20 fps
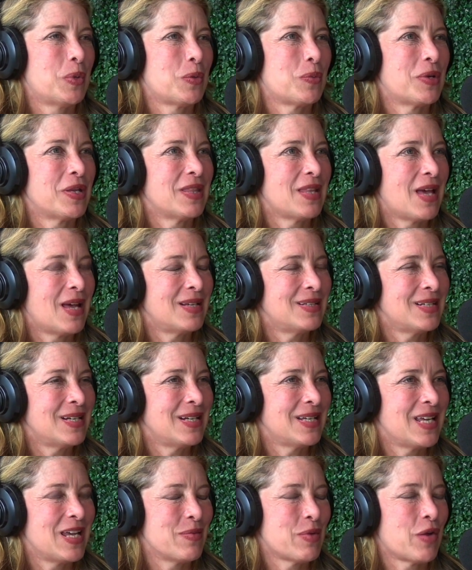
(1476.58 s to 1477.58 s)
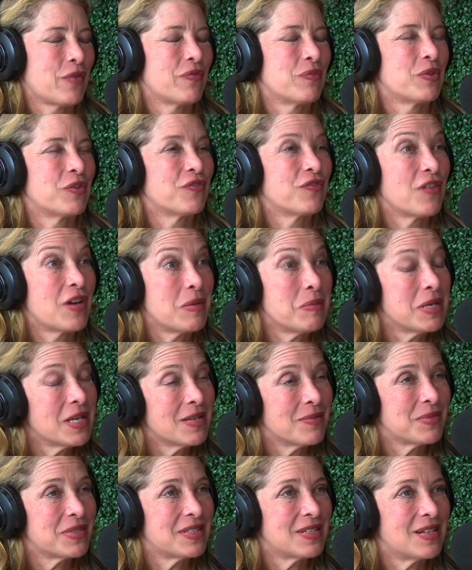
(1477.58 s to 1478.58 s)
But when that data came out from the
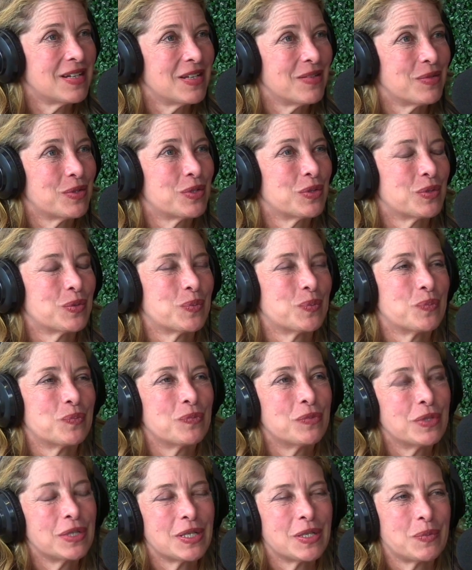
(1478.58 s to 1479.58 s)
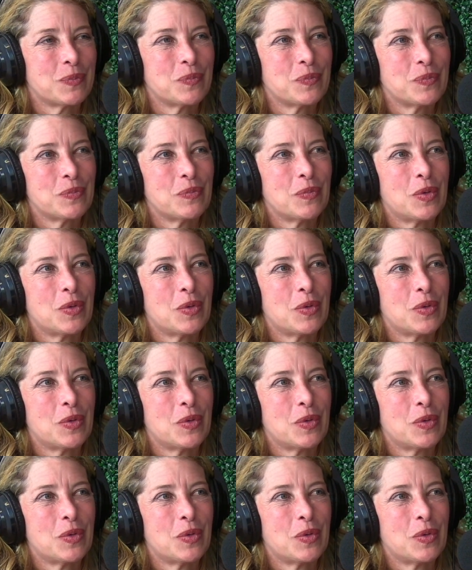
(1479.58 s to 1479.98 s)
Framingham study, which was really